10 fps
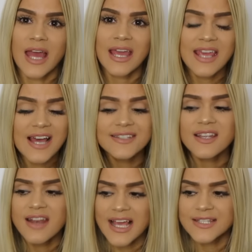I guess
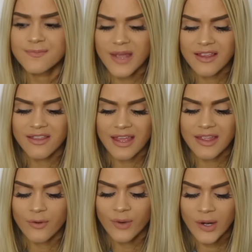the next big thing
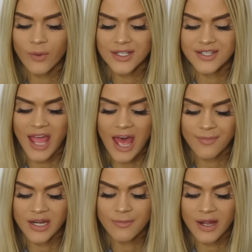that I really want to
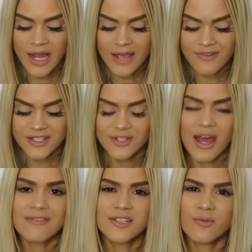happen in my life is to
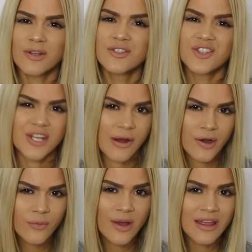have someone to share
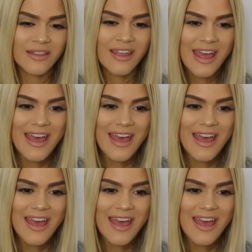it with.